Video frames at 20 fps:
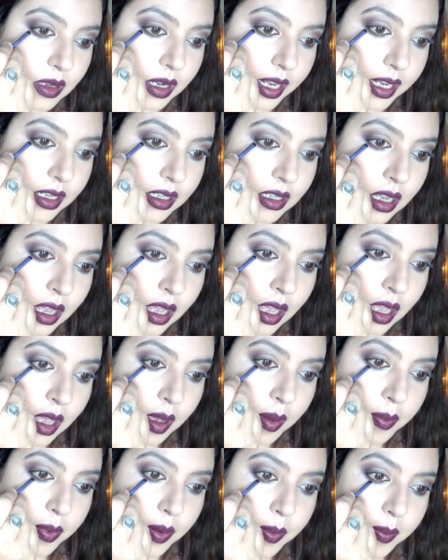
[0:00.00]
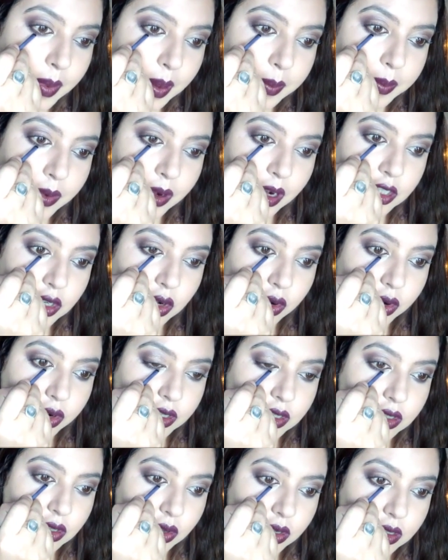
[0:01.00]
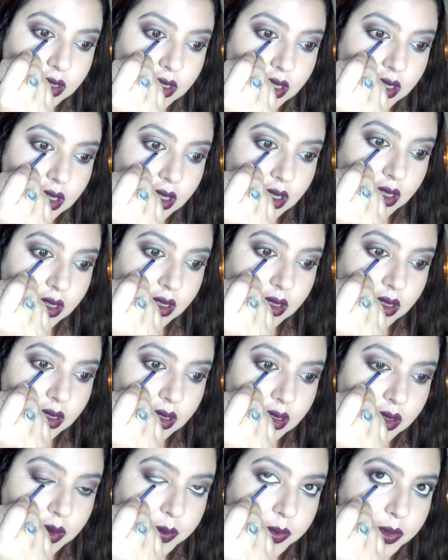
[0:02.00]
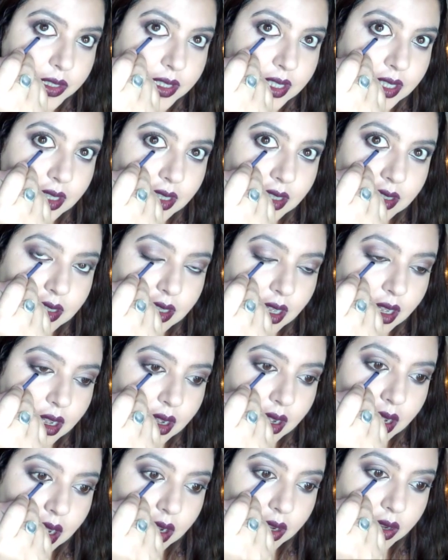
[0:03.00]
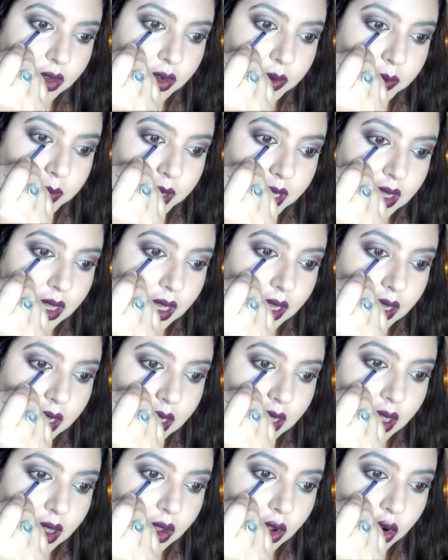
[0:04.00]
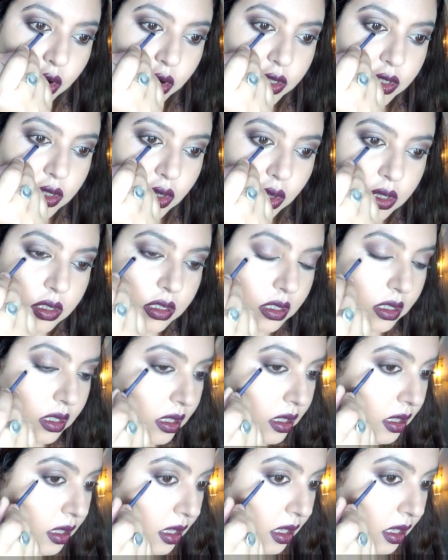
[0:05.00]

like put my brush horizontal. The bristles are going to be like horizontal.